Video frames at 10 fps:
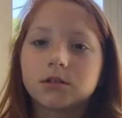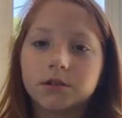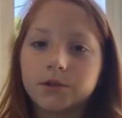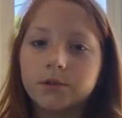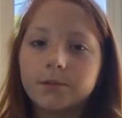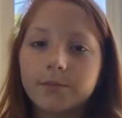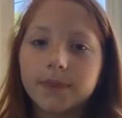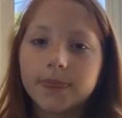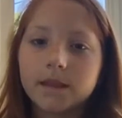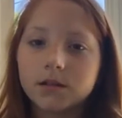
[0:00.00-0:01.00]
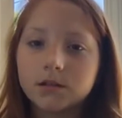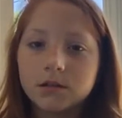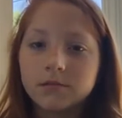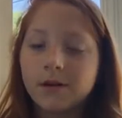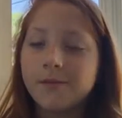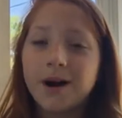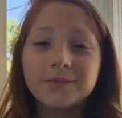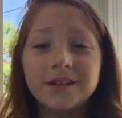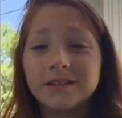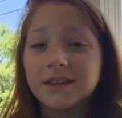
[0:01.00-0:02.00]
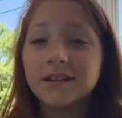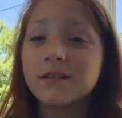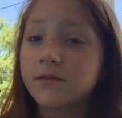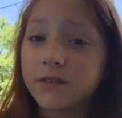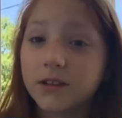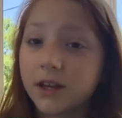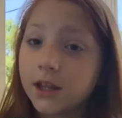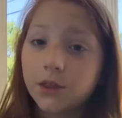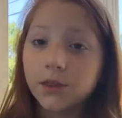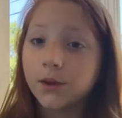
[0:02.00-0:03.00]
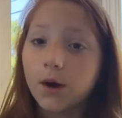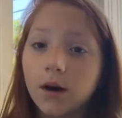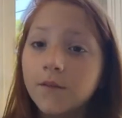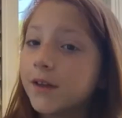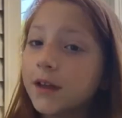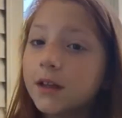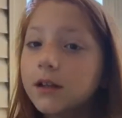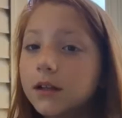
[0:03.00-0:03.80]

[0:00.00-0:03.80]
So my mom didn't think of anything of it,